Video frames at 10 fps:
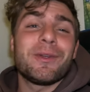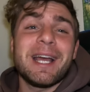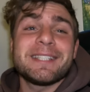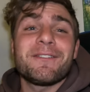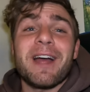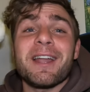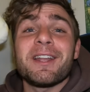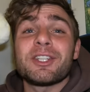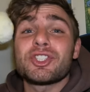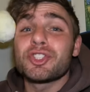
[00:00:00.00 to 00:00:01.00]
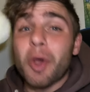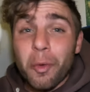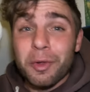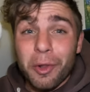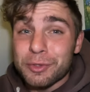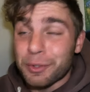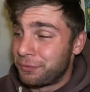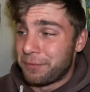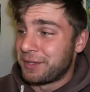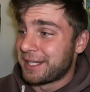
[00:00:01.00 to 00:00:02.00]
You guys have gotten us so close to
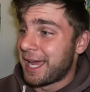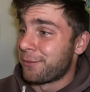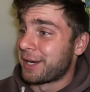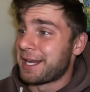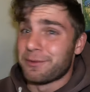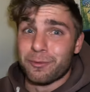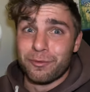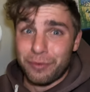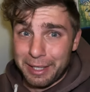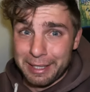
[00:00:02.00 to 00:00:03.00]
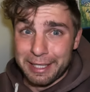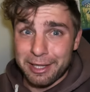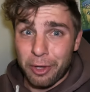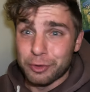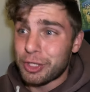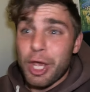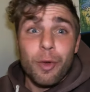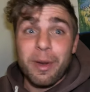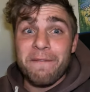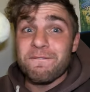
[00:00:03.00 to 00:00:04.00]
50k. We're getting really close.
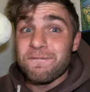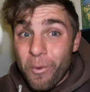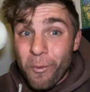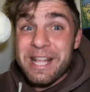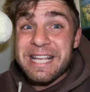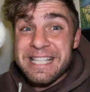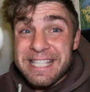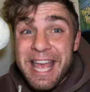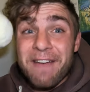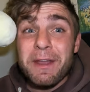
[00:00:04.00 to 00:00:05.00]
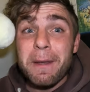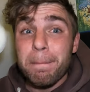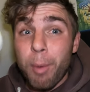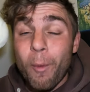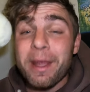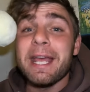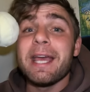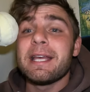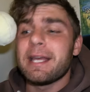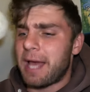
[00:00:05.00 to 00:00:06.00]
We're at
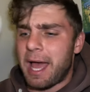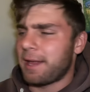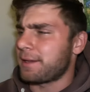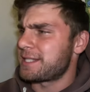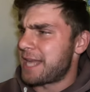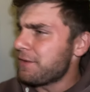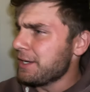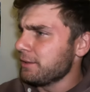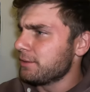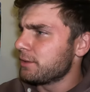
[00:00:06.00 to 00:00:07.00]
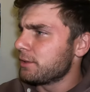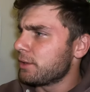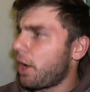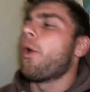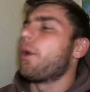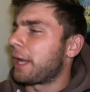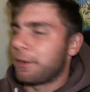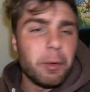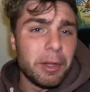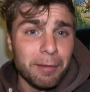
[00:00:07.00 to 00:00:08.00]
47.7? Oh, okay,
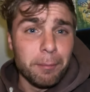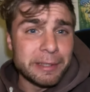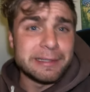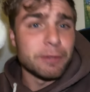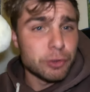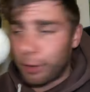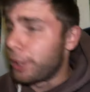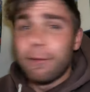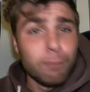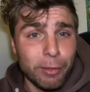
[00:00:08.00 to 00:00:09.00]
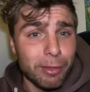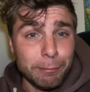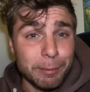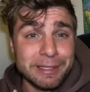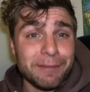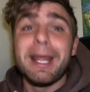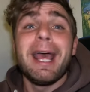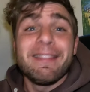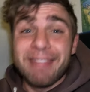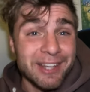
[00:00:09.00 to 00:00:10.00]
47.7, sorry, 47.7.
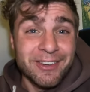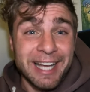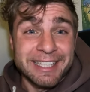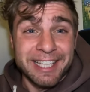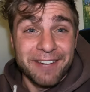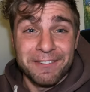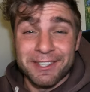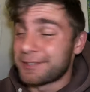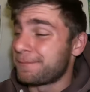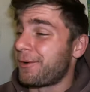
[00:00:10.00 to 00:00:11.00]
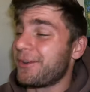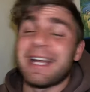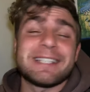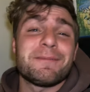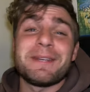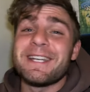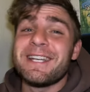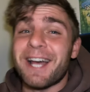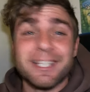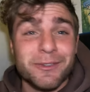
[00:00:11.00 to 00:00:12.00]
Thank you guys again for the support. You guys have
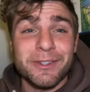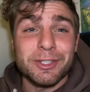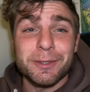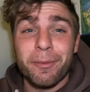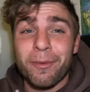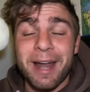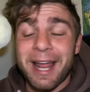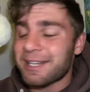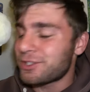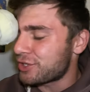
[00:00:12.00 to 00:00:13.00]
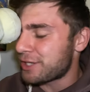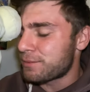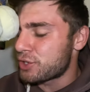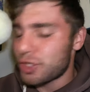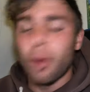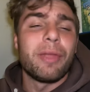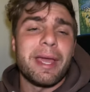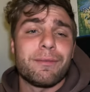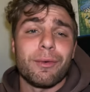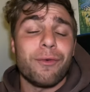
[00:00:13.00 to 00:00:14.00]
been nuts with the support. I just am so
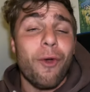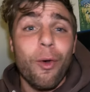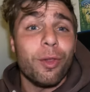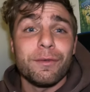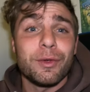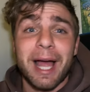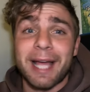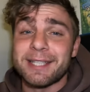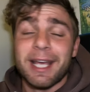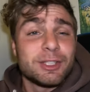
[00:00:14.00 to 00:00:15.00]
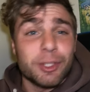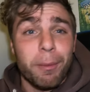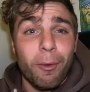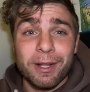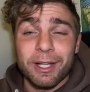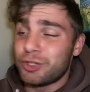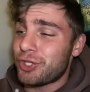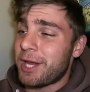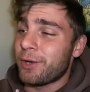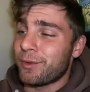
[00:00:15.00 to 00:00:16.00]
thankful for all of you guys supporting the
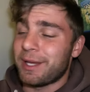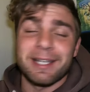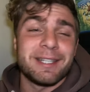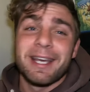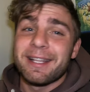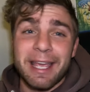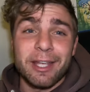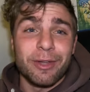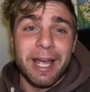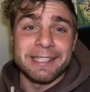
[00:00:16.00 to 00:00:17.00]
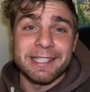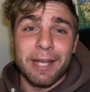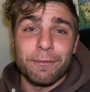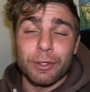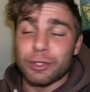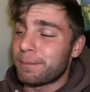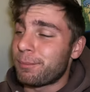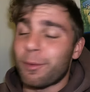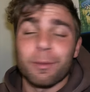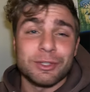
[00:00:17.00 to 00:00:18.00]
channel, and thank you guys again for the
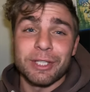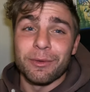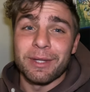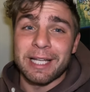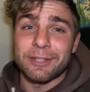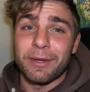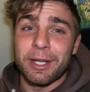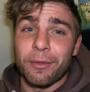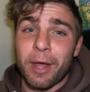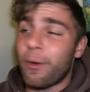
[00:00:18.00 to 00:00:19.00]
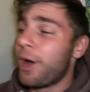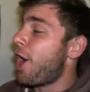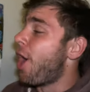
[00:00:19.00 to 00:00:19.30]
support. We'll see you in the next video, though.